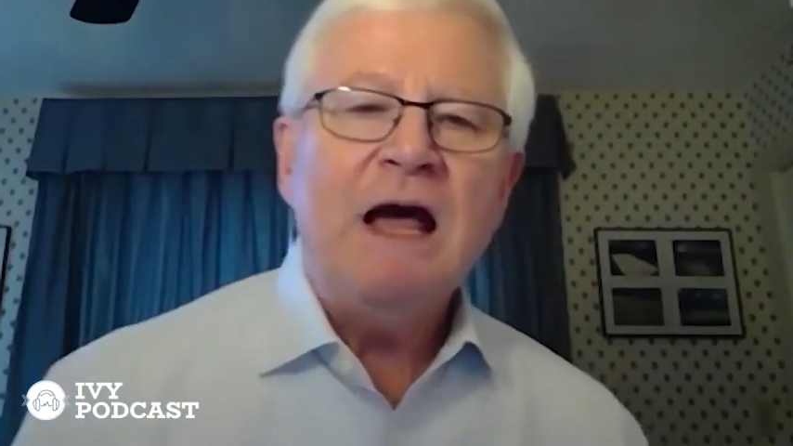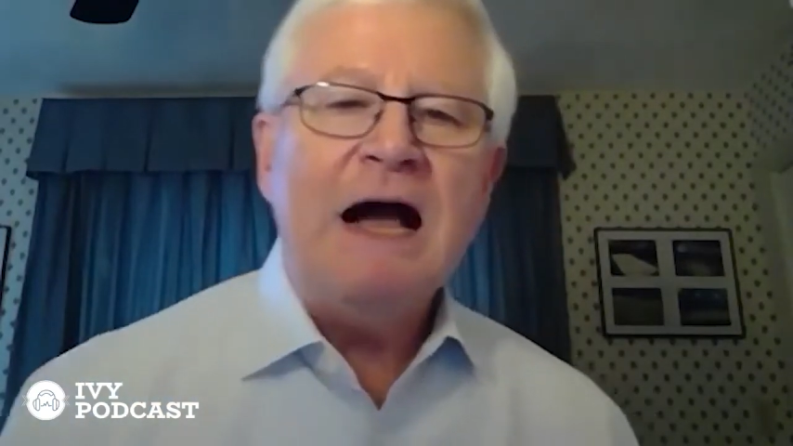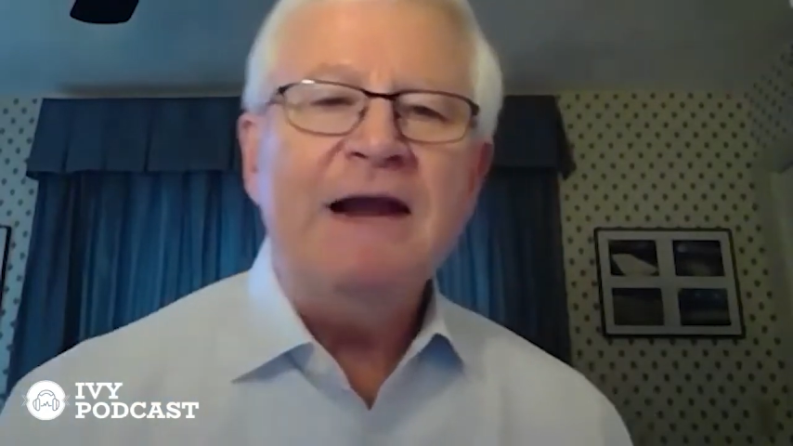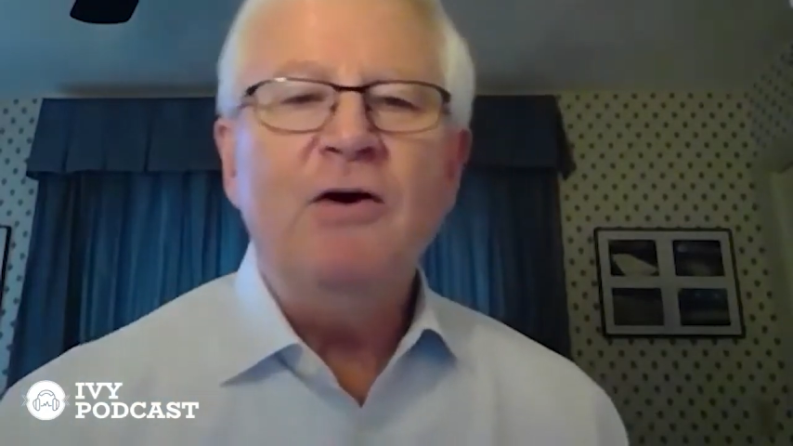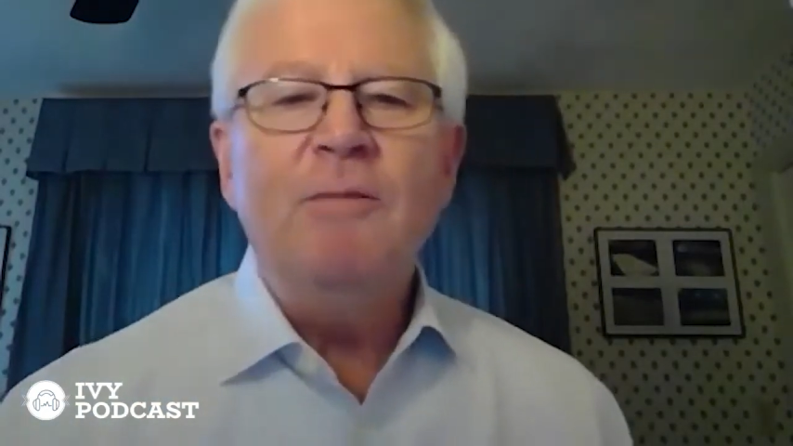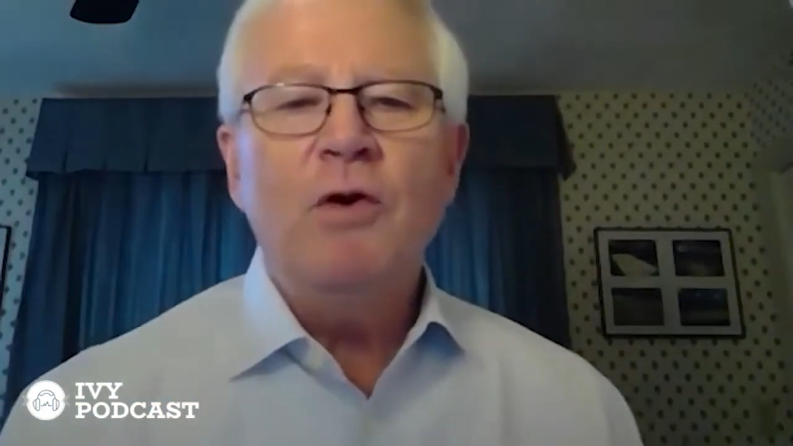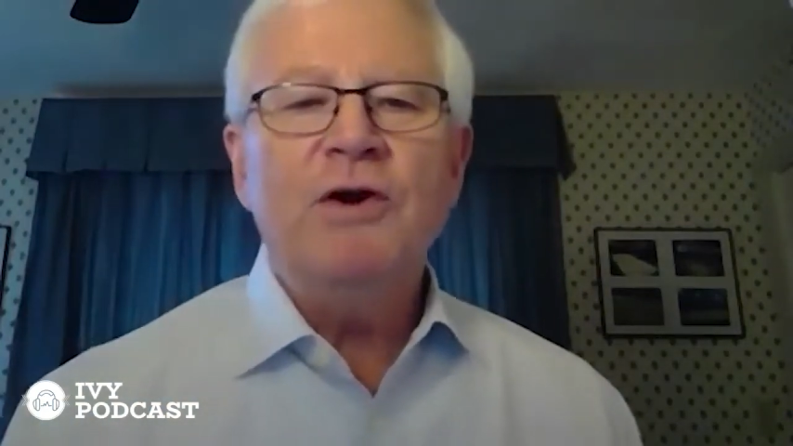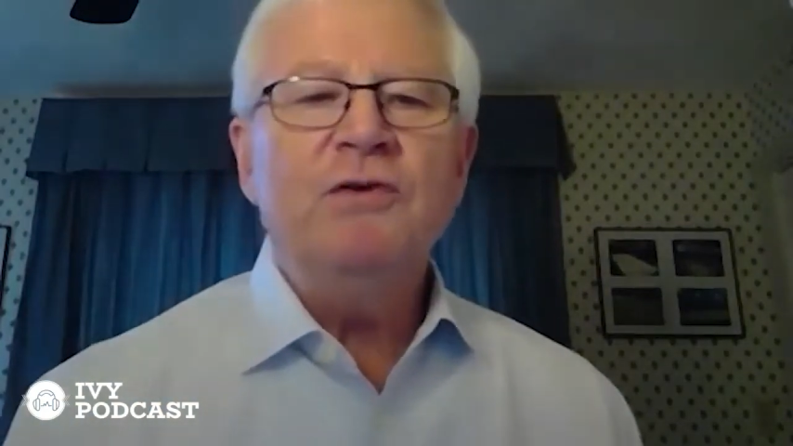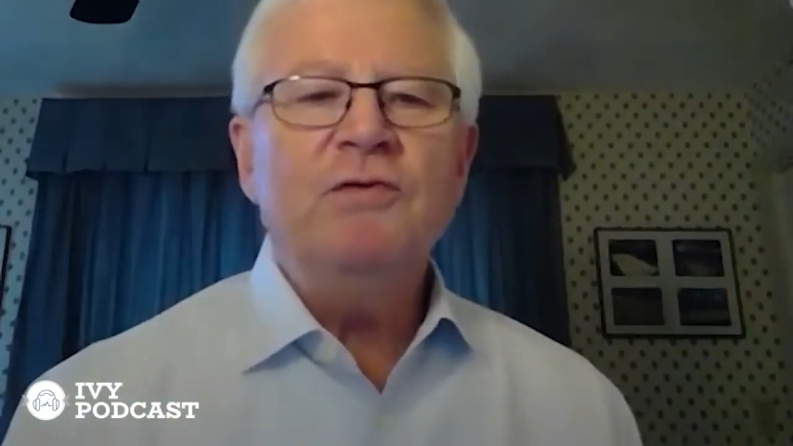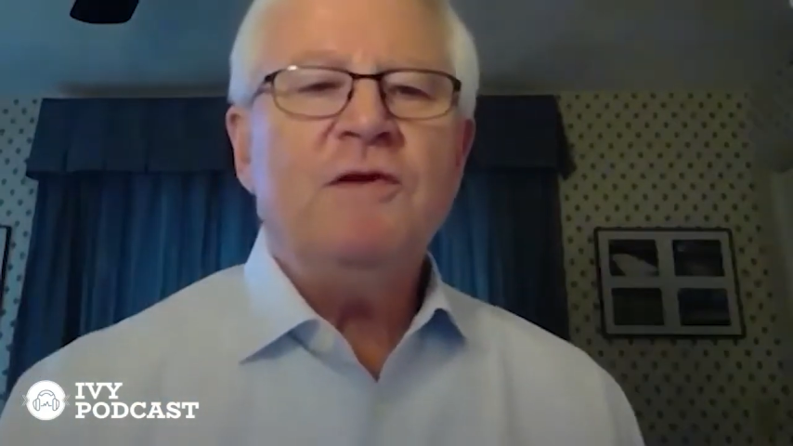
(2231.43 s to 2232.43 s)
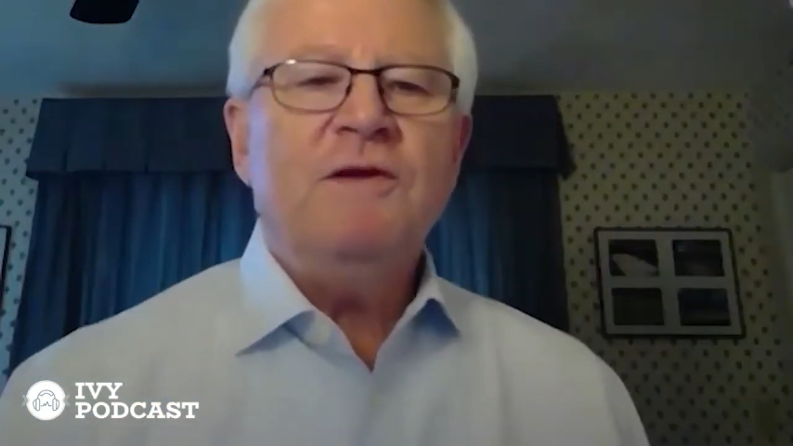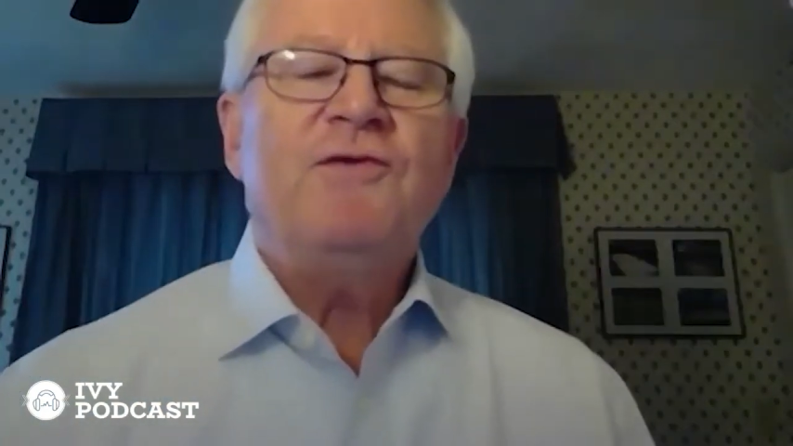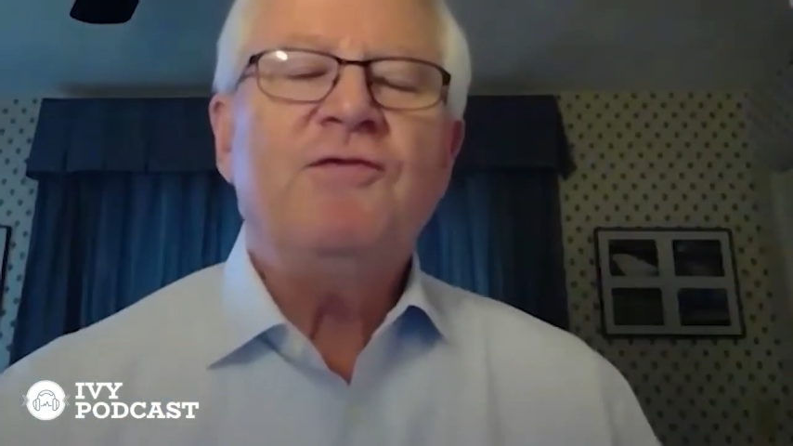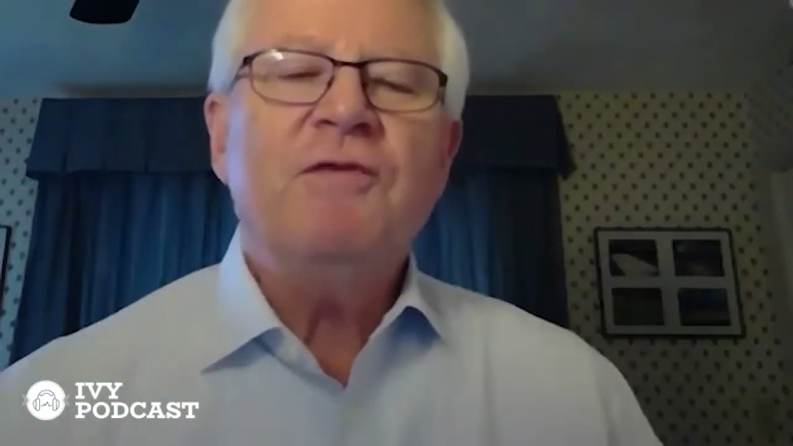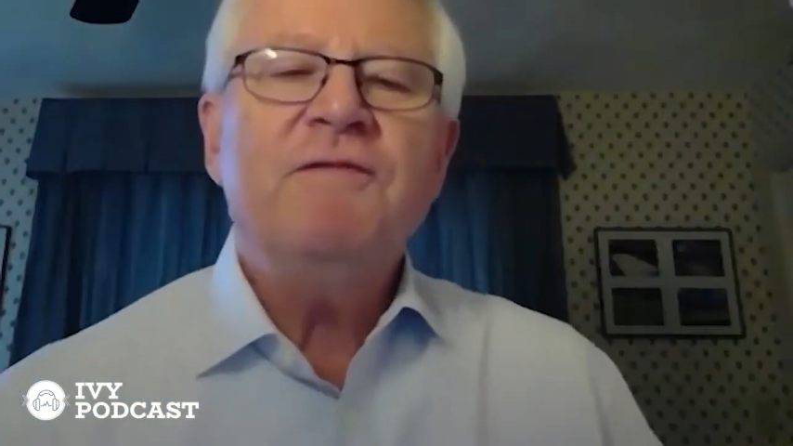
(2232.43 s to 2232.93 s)
I know more
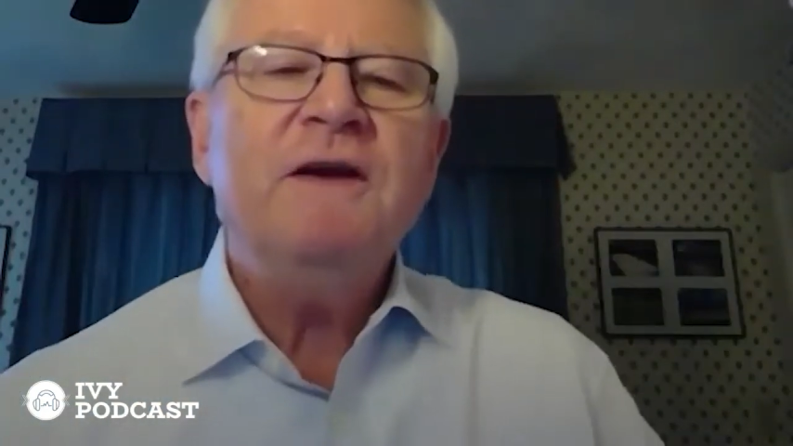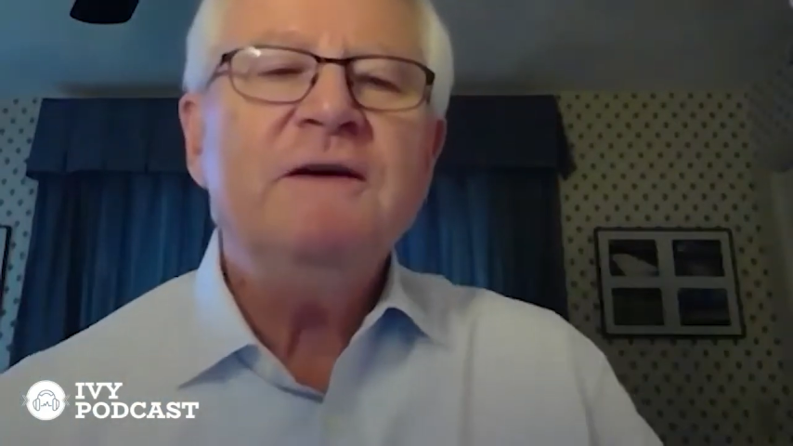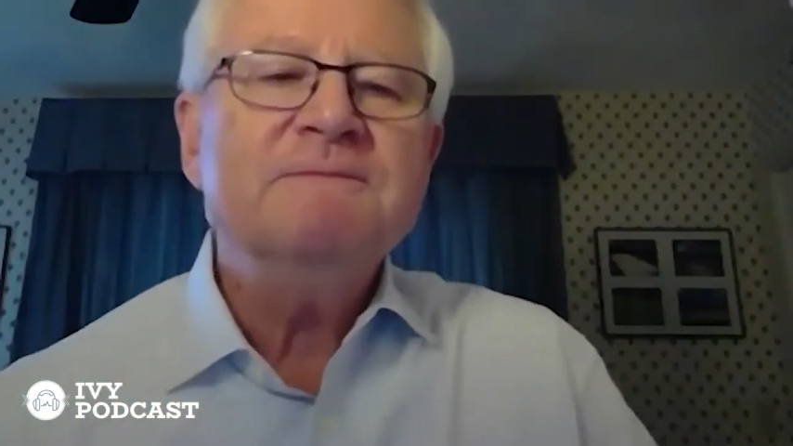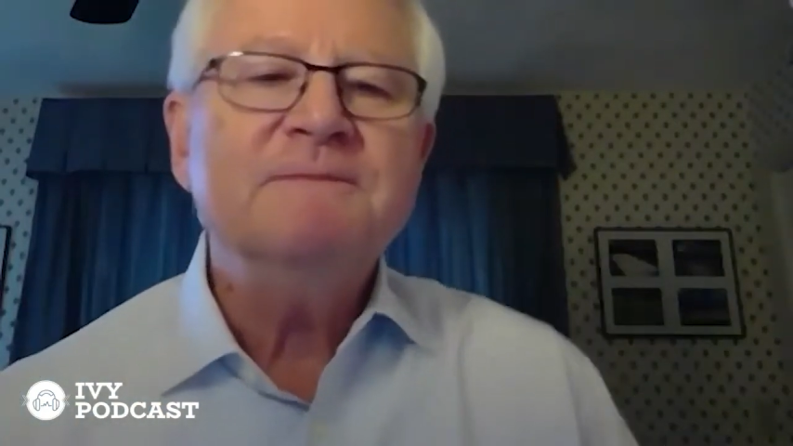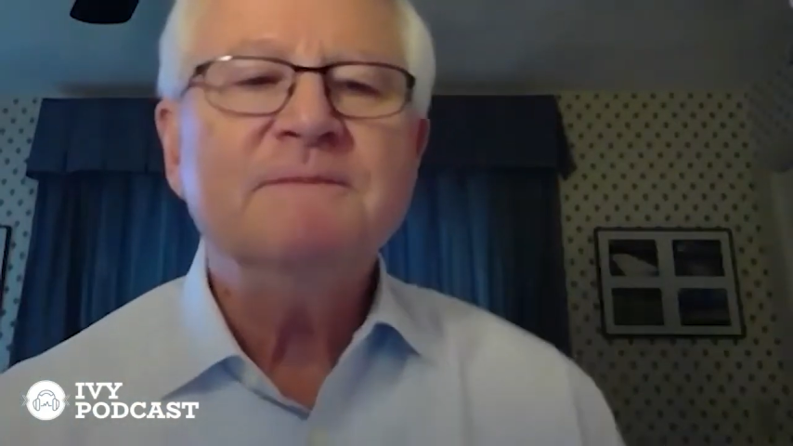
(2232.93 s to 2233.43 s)
useless trivia